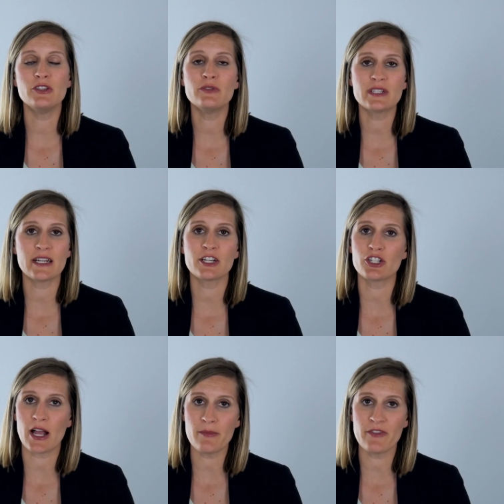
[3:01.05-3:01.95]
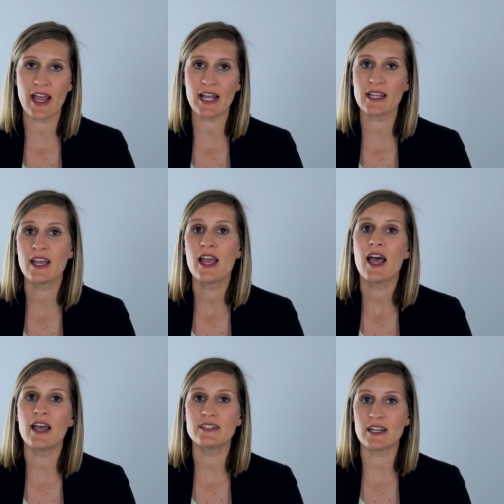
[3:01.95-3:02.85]
Using a shop vac,
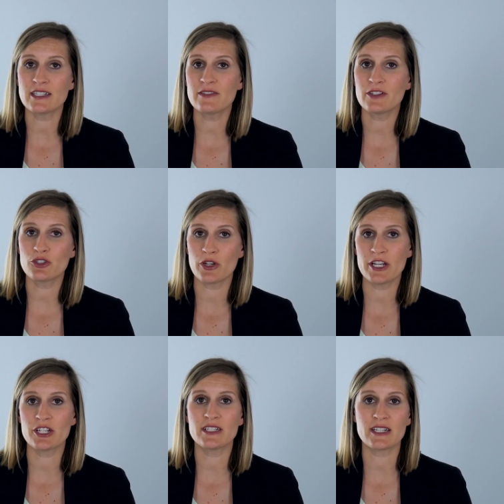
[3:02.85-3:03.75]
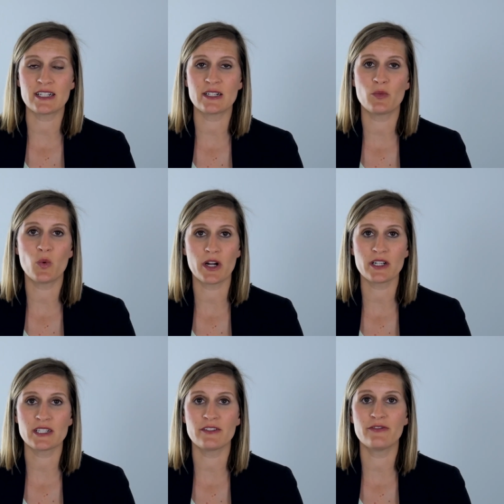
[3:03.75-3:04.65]
a dust filtration system
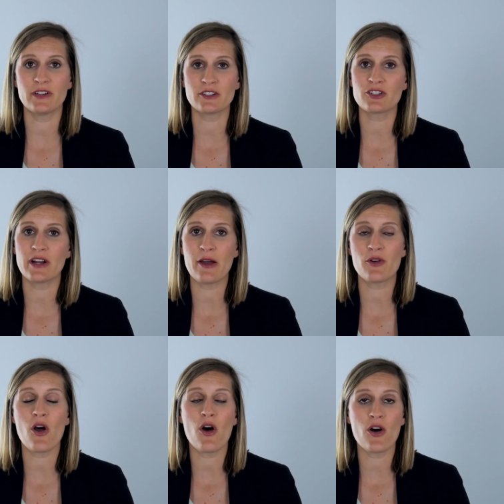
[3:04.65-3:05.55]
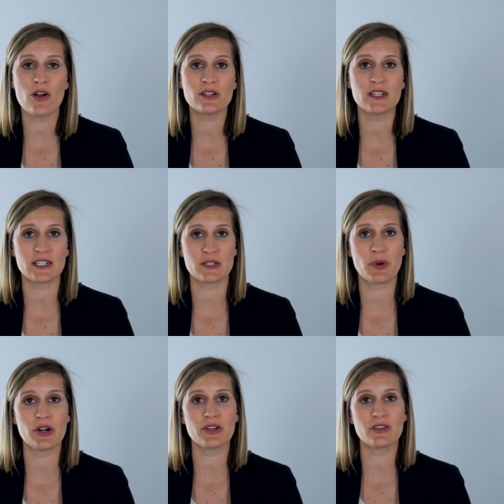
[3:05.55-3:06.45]
works to filter out all
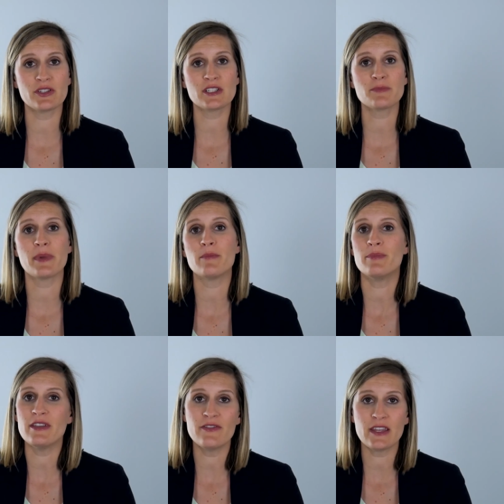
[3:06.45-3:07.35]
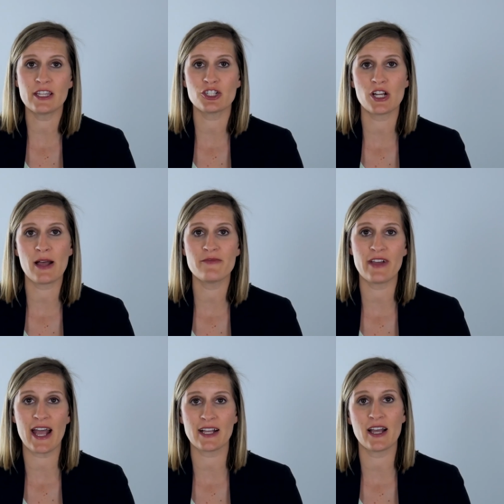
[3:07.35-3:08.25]
dust particles by beefing the shop
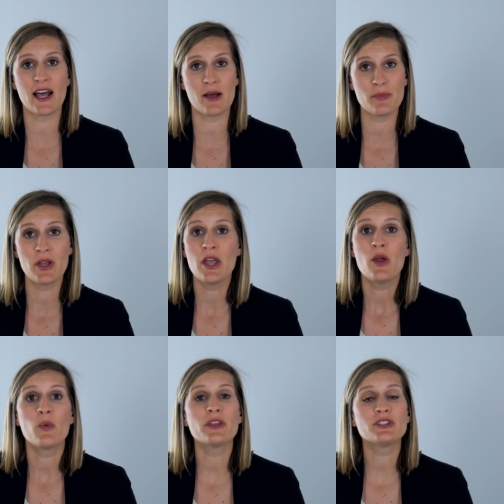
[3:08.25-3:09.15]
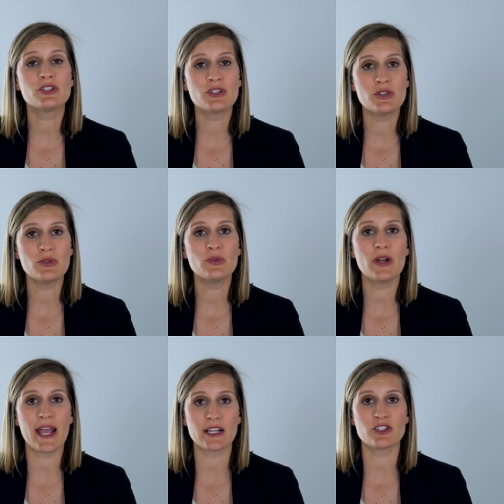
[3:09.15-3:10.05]
vac up with
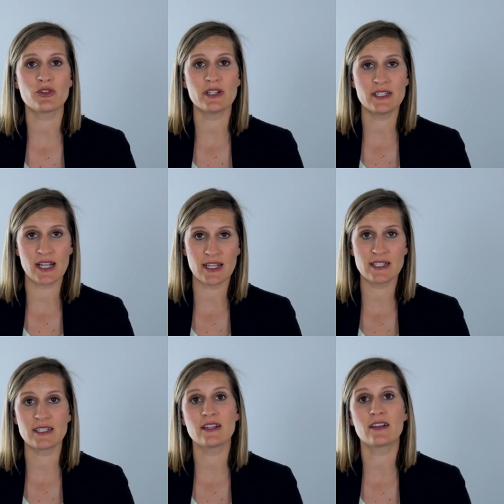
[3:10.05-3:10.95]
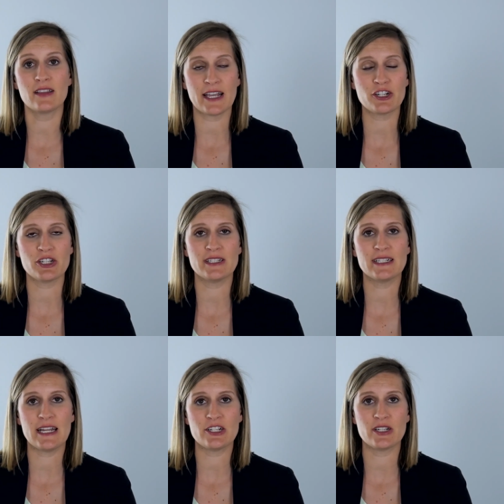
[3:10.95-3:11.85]
two extra dust collection
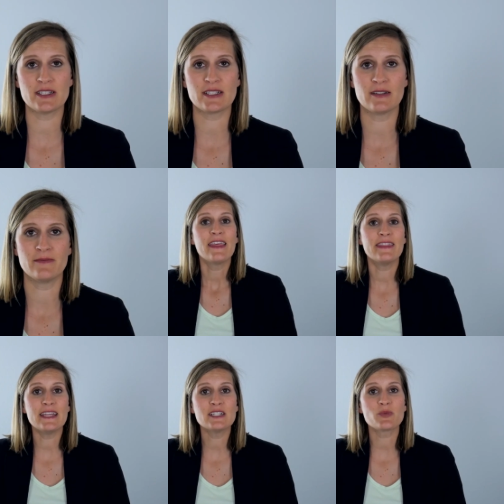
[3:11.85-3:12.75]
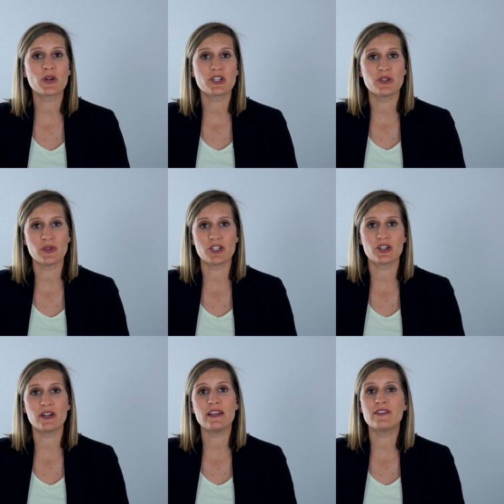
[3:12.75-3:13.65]
stages. These work to
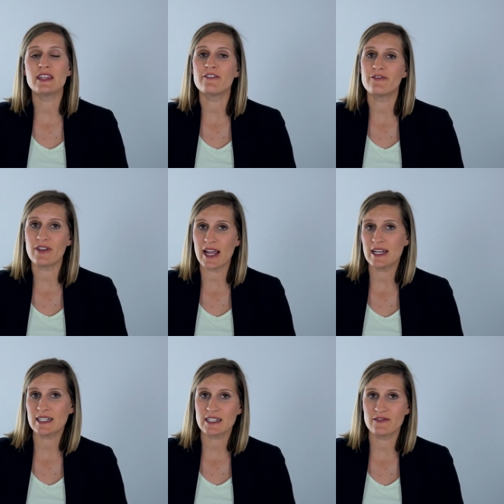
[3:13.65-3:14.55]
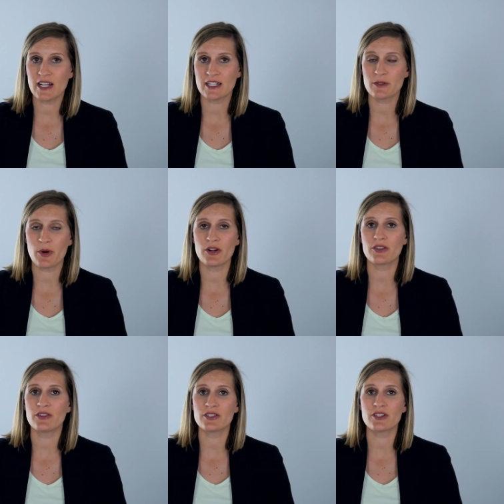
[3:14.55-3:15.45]
ensure even the finest of dust
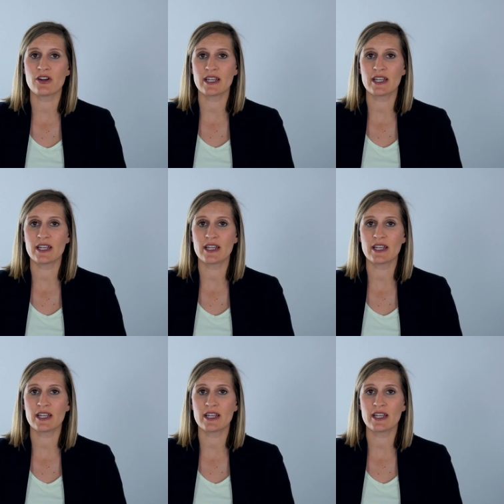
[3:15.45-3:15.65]
particles are